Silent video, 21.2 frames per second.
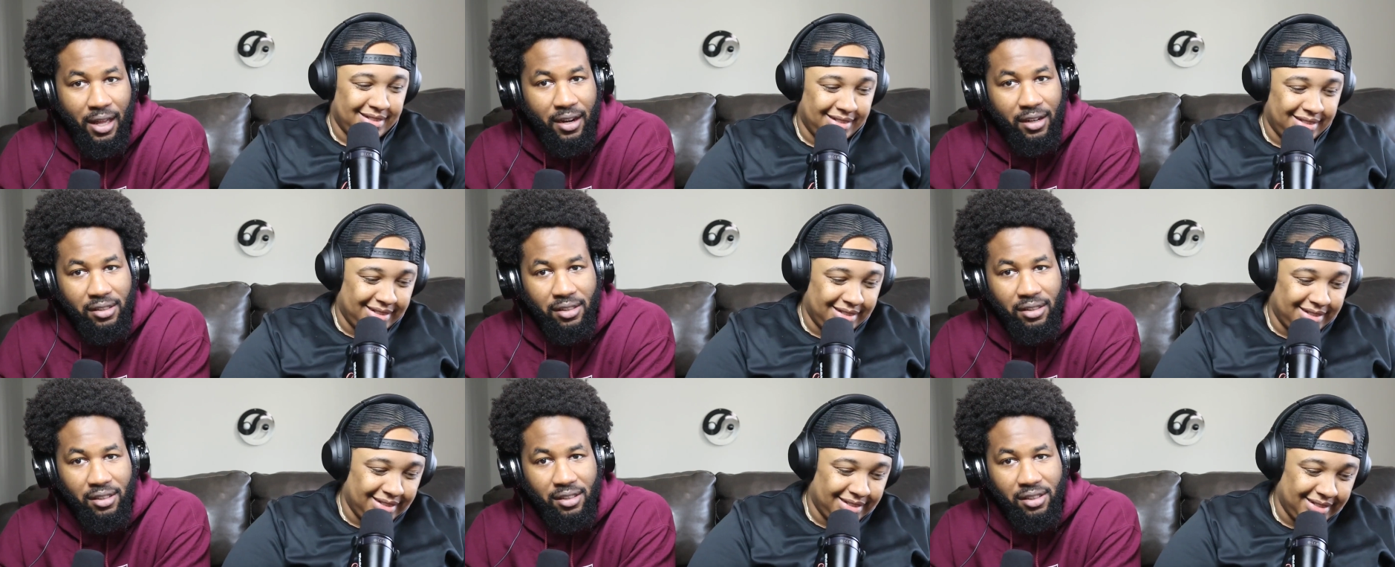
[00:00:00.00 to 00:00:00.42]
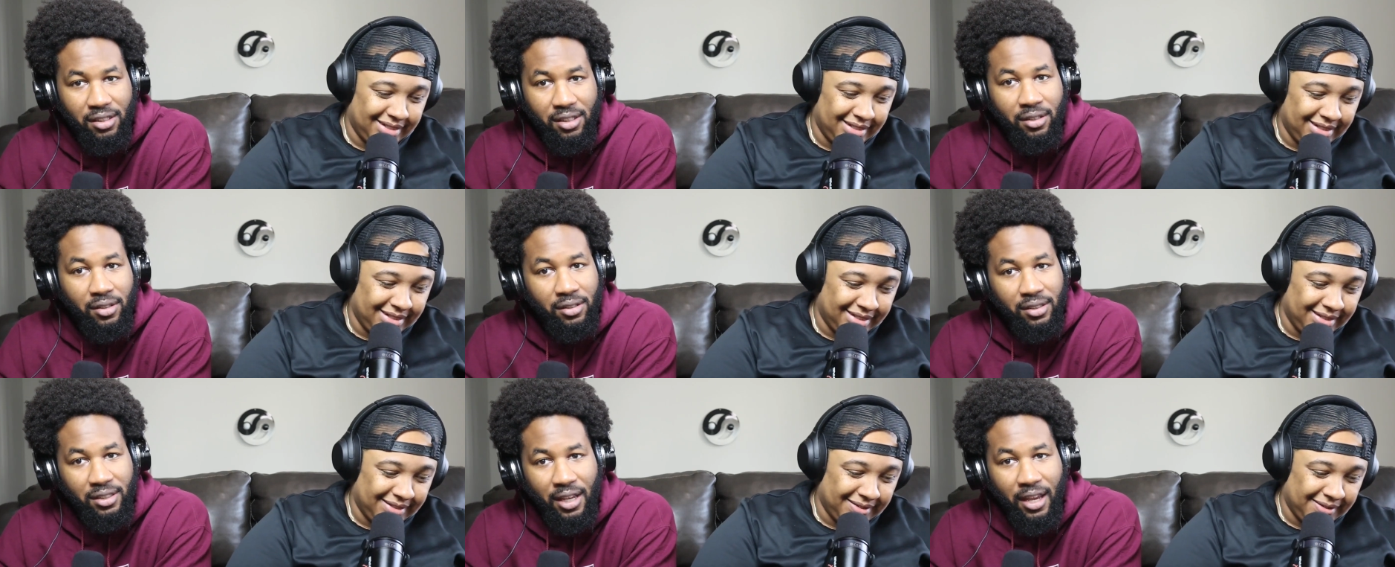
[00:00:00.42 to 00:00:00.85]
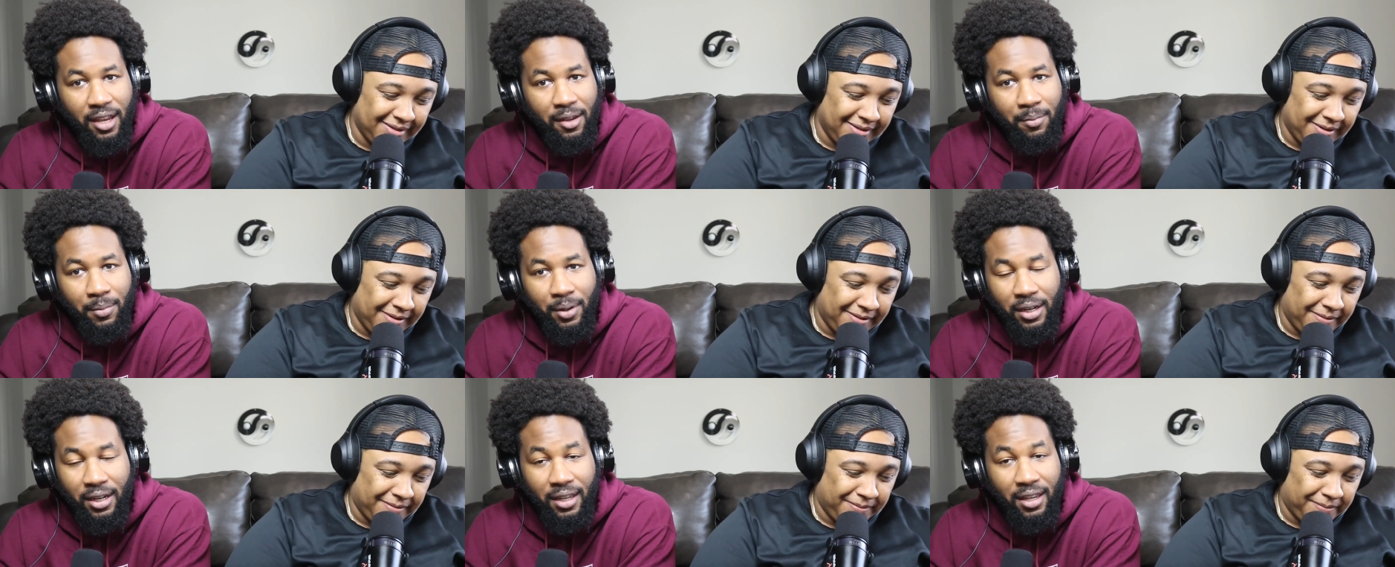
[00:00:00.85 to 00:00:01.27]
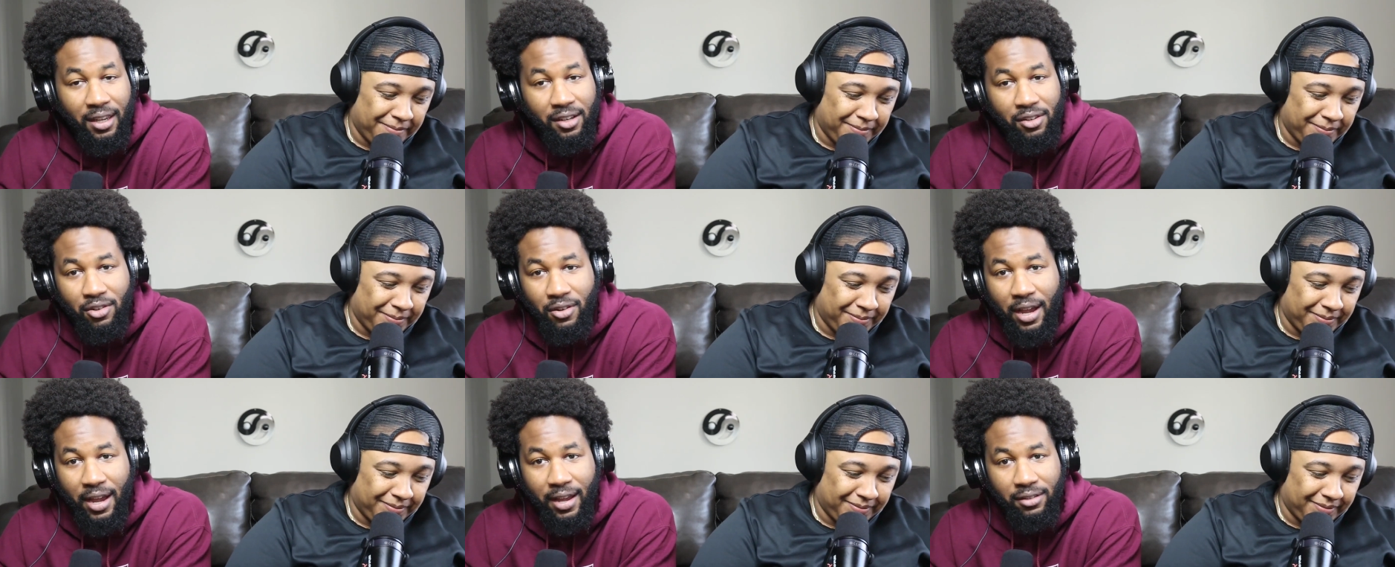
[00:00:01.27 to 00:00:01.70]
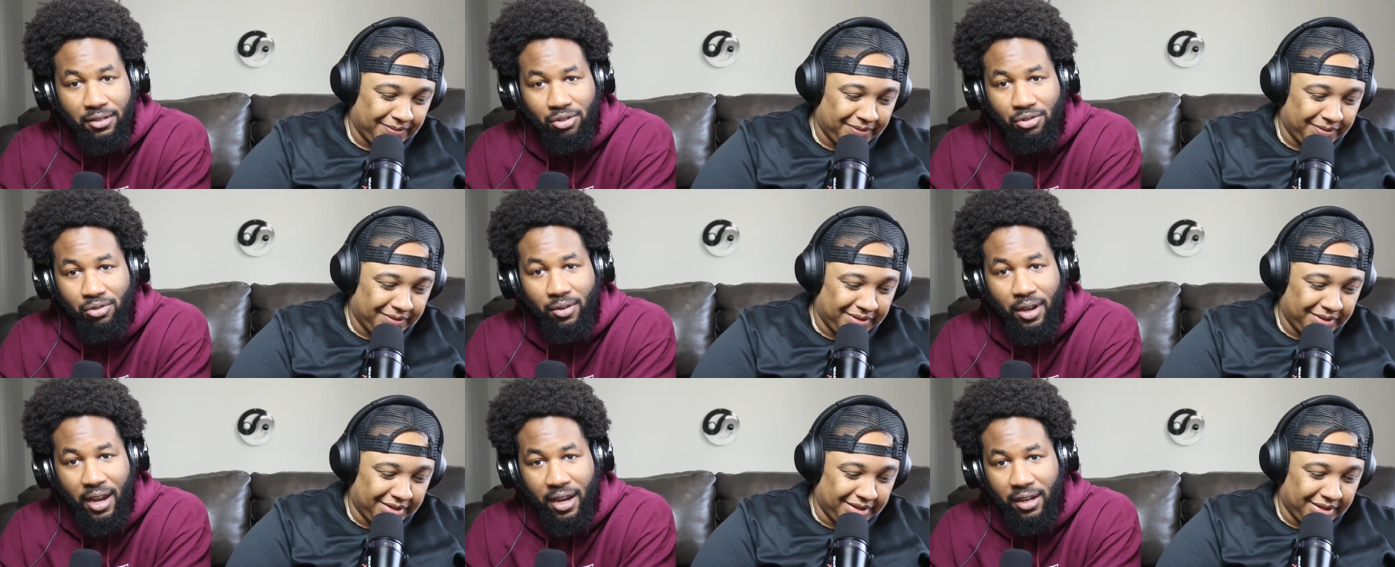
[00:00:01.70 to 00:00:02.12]
Speaker 1: letters are still the same, but again, you got
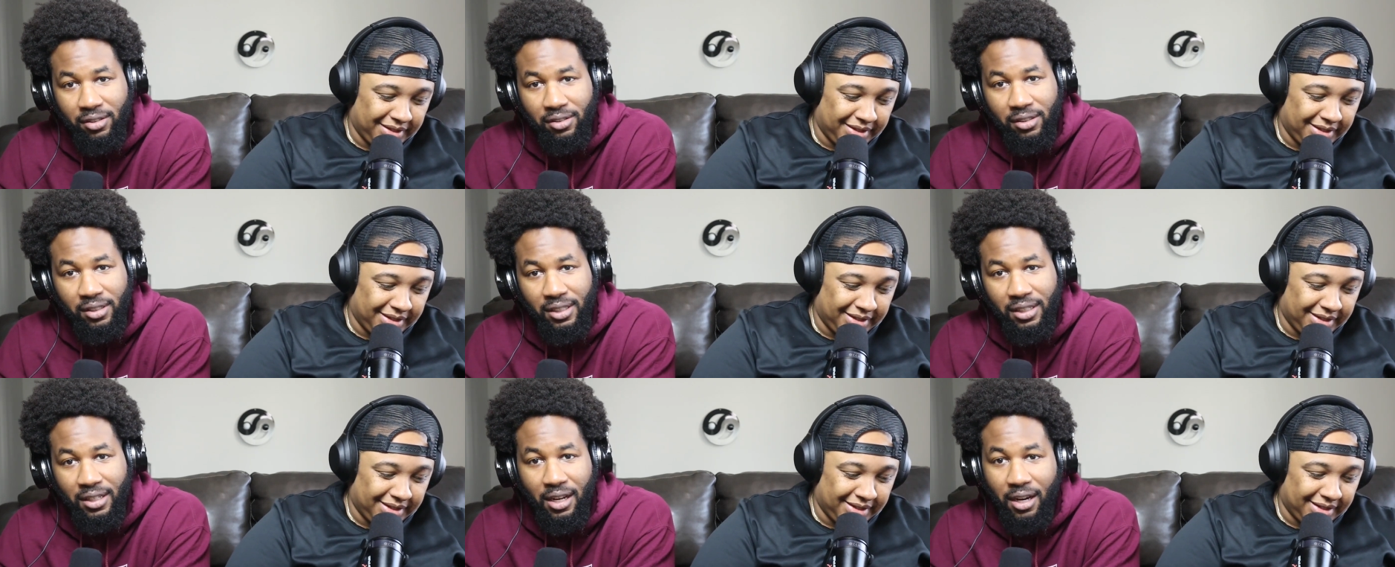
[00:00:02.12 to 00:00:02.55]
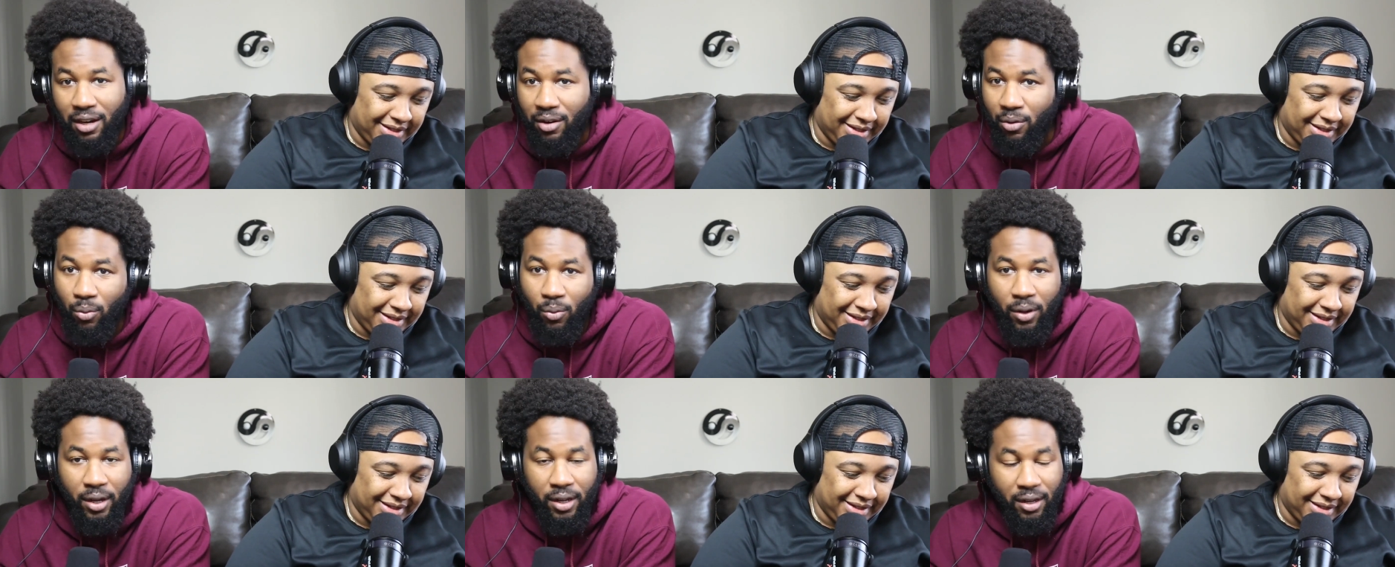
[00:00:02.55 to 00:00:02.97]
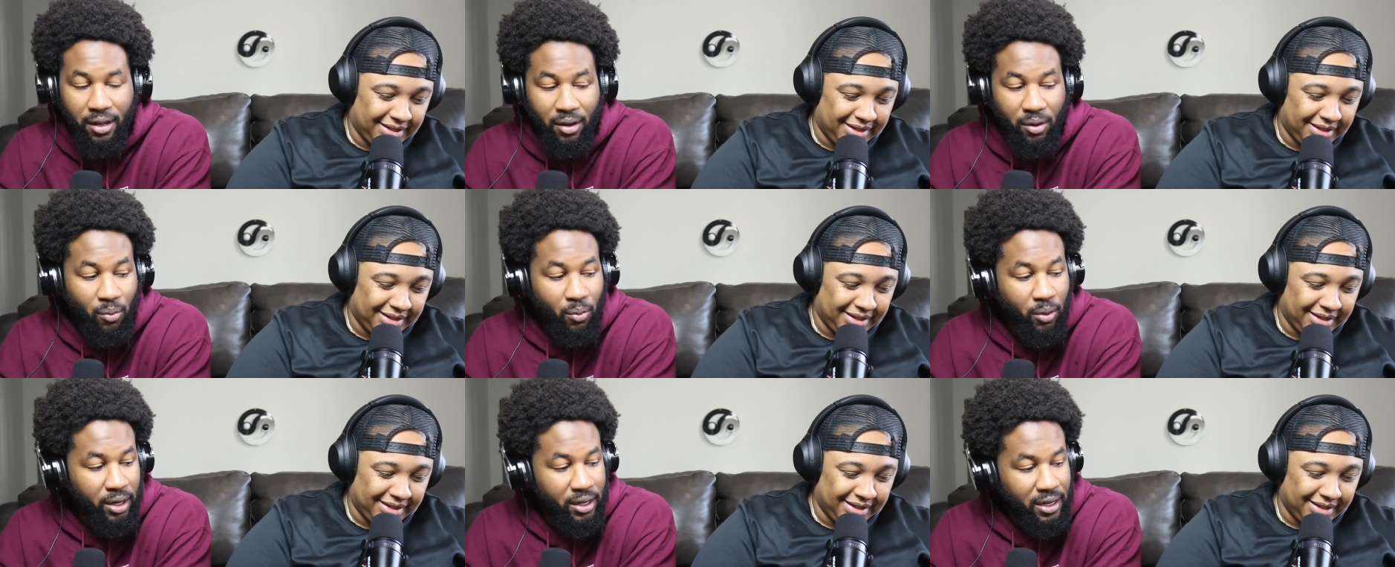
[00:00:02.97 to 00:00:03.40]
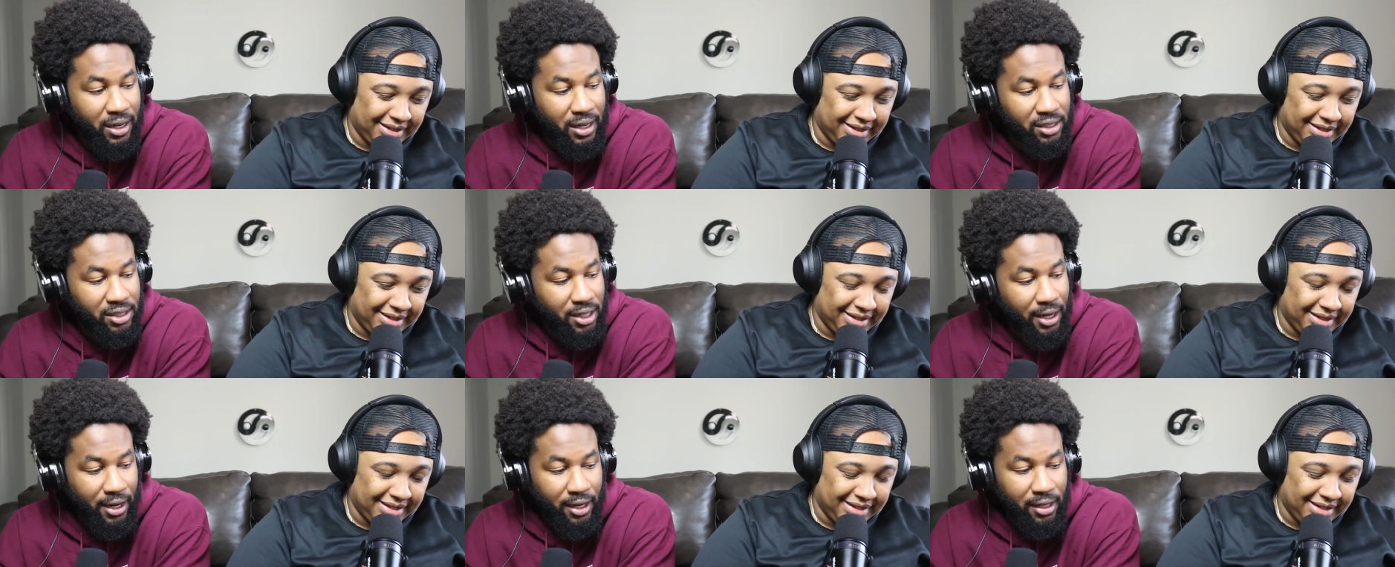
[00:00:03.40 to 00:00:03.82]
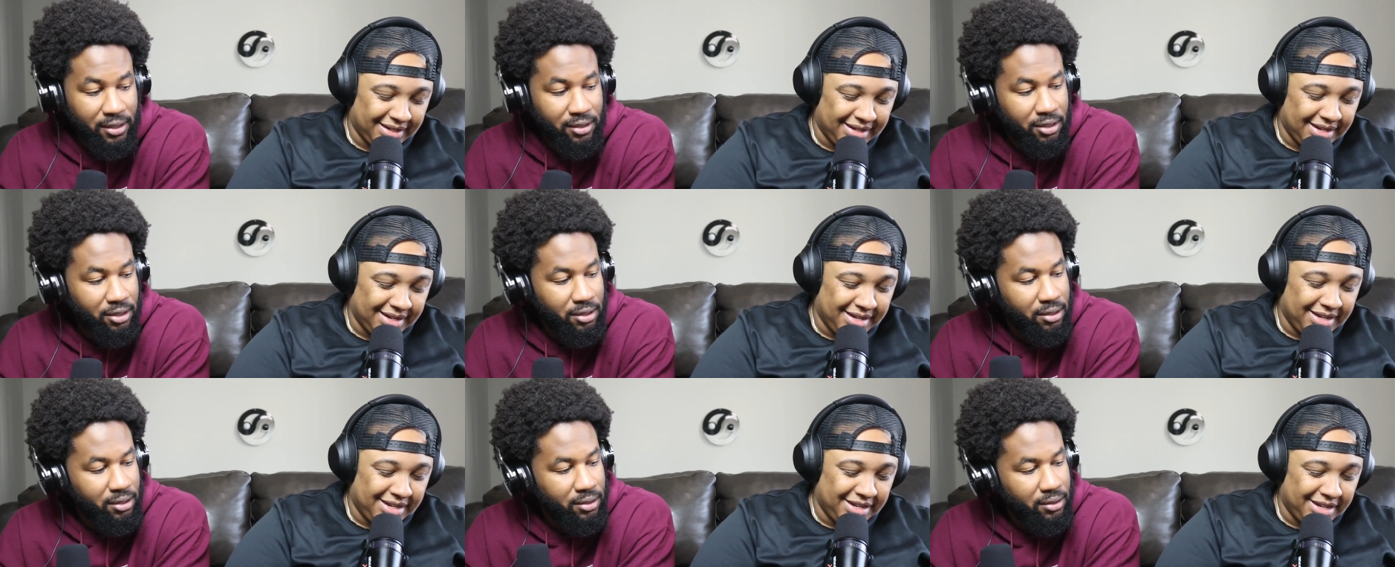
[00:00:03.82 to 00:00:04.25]
two extras in there and one and one that changed.